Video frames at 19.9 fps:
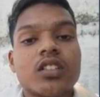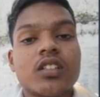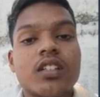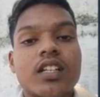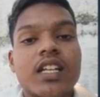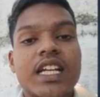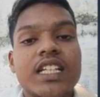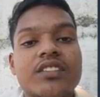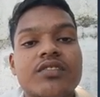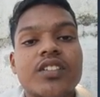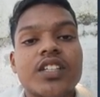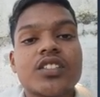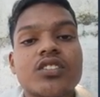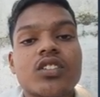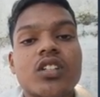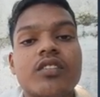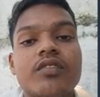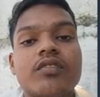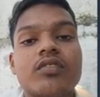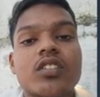Classification
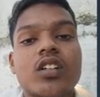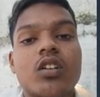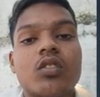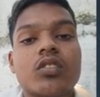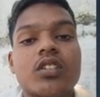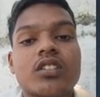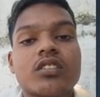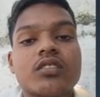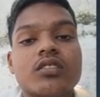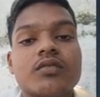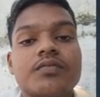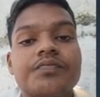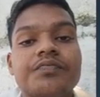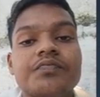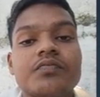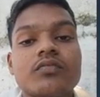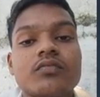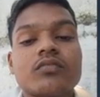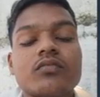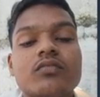of counters.
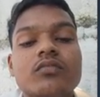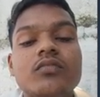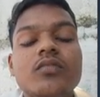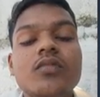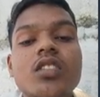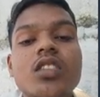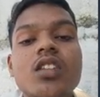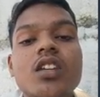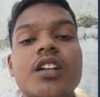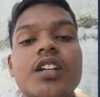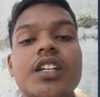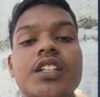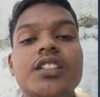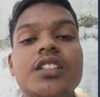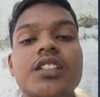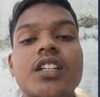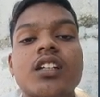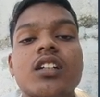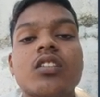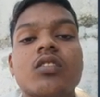
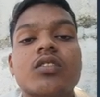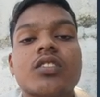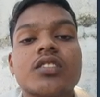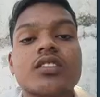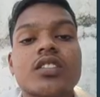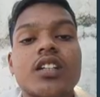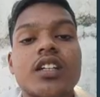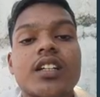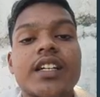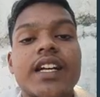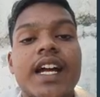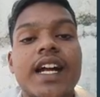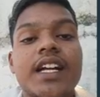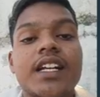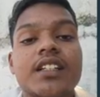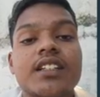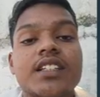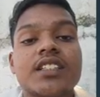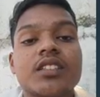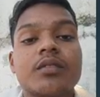Digital counters are
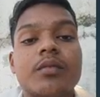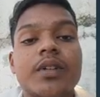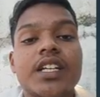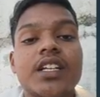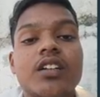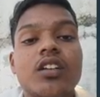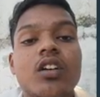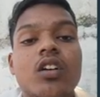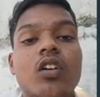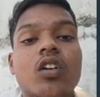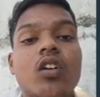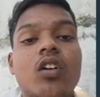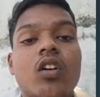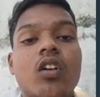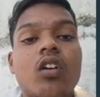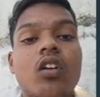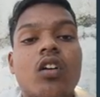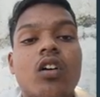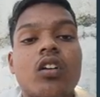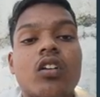categorized by
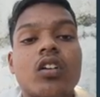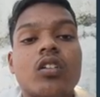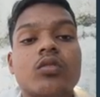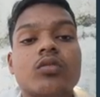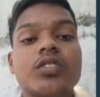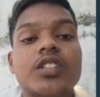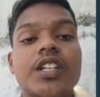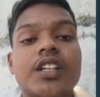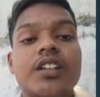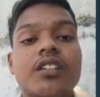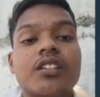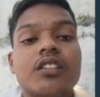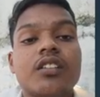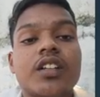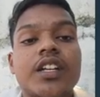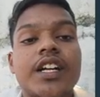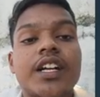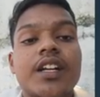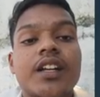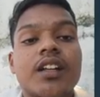on how their
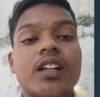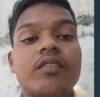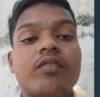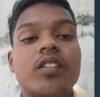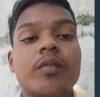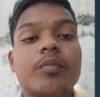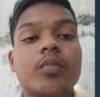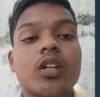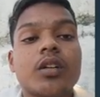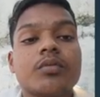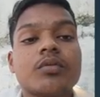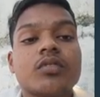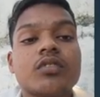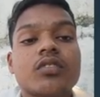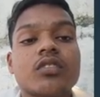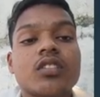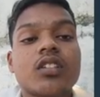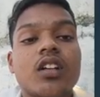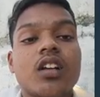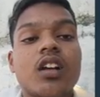internal flip-flops
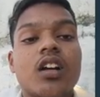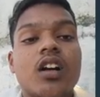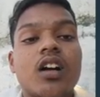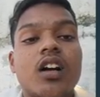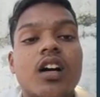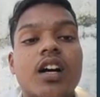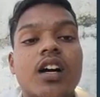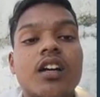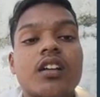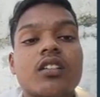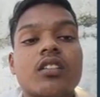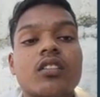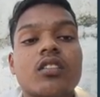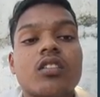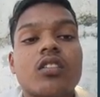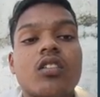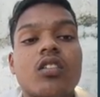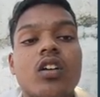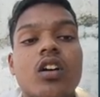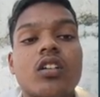are
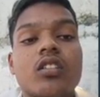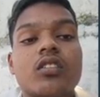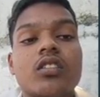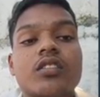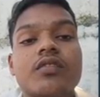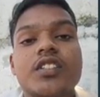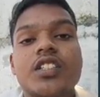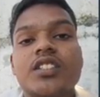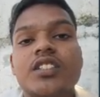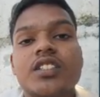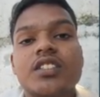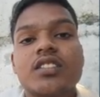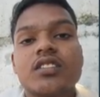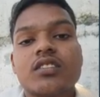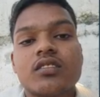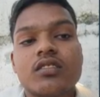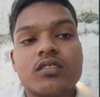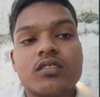clocked, which is